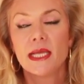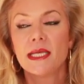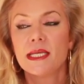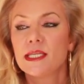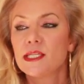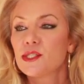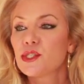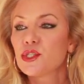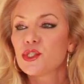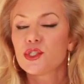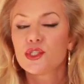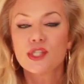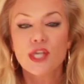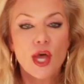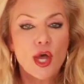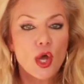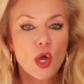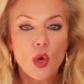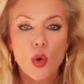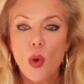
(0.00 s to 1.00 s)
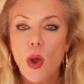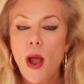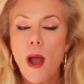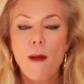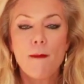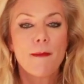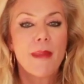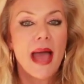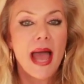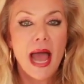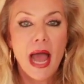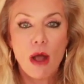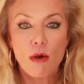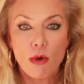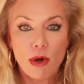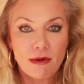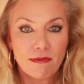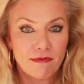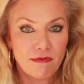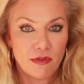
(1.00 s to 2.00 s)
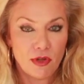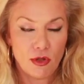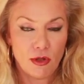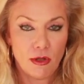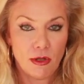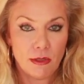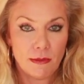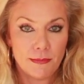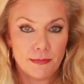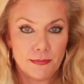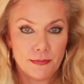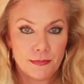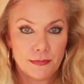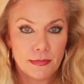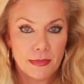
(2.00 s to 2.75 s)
is so powerful.